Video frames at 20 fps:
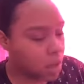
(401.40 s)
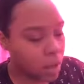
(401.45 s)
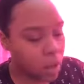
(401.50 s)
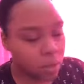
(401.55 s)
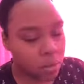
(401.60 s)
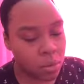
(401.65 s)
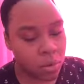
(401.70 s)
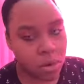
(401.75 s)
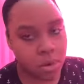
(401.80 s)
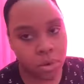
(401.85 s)

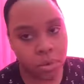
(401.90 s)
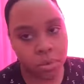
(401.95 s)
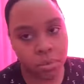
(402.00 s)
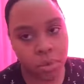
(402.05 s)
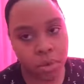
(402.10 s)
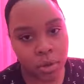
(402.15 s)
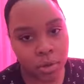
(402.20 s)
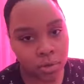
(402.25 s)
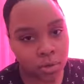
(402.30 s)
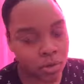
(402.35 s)
I'm gonna
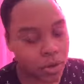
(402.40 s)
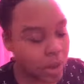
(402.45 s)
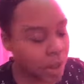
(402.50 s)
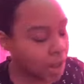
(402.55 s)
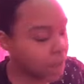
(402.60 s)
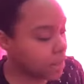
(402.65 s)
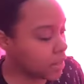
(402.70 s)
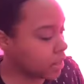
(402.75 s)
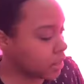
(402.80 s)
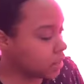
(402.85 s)
blow
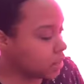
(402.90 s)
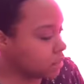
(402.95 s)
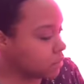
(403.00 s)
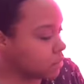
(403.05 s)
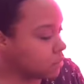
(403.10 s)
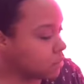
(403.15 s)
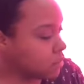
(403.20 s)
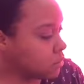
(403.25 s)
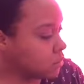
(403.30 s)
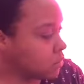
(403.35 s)
dry it,
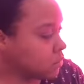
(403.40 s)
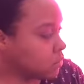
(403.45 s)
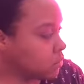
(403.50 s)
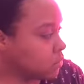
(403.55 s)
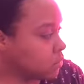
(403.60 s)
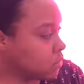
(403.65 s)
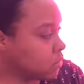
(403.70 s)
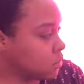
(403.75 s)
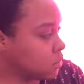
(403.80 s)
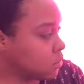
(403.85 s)

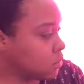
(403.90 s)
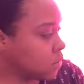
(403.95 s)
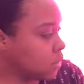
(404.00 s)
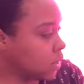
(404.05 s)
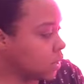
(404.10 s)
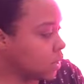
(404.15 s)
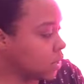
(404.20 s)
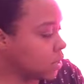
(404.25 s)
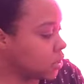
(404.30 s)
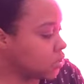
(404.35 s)

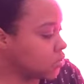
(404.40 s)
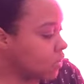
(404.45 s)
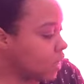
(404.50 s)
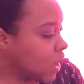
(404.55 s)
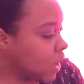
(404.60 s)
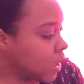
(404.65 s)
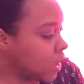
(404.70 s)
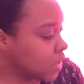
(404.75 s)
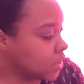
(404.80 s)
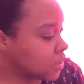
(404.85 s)
get it
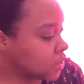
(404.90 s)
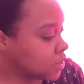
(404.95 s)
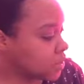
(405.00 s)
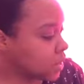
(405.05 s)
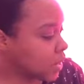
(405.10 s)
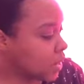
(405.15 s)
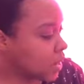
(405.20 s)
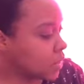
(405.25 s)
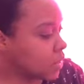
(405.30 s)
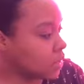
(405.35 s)
dried so
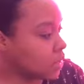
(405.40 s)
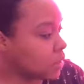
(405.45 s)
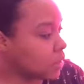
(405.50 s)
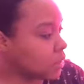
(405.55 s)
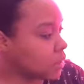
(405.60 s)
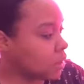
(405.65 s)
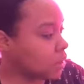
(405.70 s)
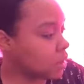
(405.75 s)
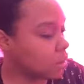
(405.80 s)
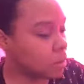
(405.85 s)
that I
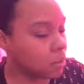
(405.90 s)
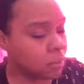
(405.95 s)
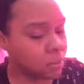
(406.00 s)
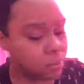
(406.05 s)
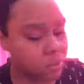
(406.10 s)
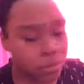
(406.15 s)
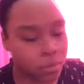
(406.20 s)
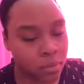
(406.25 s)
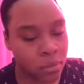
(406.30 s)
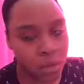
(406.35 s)
can
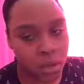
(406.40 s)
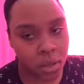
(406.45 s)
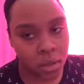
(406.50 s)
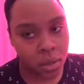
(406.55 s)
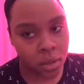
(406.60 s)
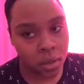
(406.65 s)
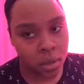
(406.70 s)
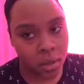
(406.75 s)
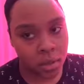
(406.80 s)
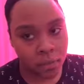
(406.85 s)

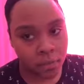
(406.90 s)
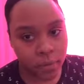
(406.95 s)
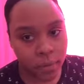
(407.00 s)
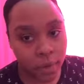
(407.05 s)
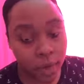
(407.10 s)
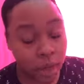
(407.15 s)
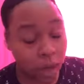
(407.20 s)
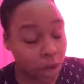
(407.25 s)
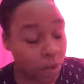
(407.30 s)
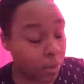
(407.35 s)

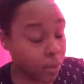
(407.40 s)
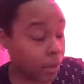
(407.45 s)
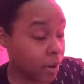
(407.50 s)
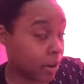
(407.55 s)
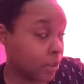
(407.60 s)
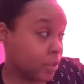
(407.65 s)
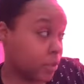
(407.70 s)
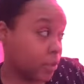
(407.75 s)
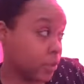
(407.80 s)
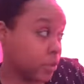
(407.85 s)
figure out what
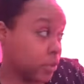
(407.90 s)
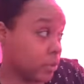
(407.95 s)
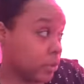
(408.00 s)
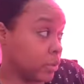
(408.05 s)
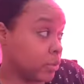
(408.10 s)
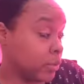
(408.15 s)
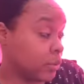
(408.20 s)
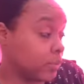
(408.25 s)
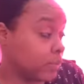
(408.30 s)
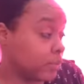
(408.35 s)
I'm gonna
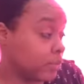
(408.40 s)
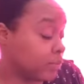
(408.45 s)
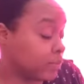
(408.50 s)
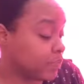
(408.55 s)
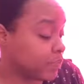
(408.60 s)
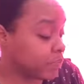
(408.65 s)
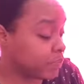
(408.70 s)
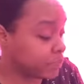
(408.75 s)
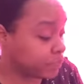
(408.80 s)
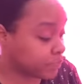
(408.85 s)
do
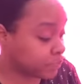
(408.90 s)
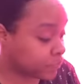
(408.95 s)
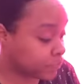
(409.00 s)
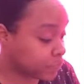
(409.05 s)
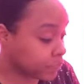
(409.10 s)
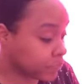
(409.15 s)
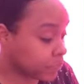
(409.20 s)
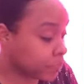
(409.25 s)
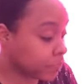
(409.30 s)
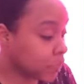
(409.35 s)

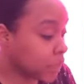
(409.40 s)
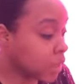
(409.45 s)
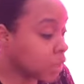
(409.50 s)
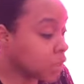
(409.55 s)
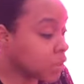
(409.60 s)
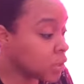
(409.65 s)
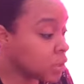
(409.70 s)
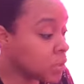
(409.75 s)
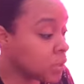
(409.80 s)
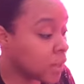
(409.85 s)

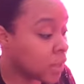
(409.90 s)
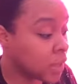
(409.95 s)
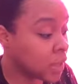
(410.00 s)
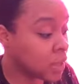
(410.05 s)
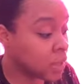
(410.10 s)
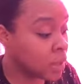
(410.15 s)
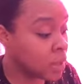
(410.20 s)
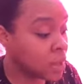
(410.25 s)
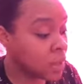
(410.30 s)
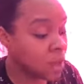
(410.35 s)
to it.
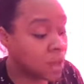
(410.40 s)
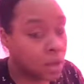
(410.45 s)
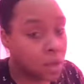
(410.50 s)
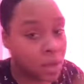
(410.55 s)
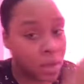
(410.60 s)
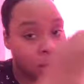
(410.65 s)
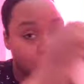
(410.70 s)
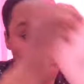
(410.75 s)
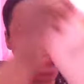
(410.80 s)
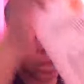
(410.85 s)

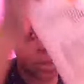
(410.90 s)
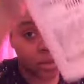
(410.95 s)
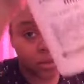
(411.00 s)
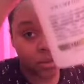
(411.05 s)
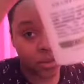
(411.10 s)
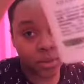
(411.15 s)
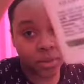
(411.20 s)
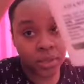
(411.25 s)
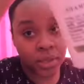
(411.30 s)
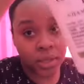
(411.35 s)
I
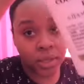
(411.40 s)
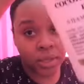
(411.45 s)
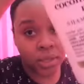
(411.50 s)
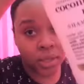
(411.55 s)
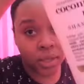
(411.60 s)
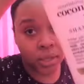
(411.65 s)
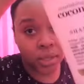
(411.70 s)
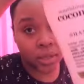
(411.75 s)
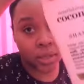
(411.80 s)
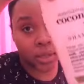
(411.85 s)
used this, I had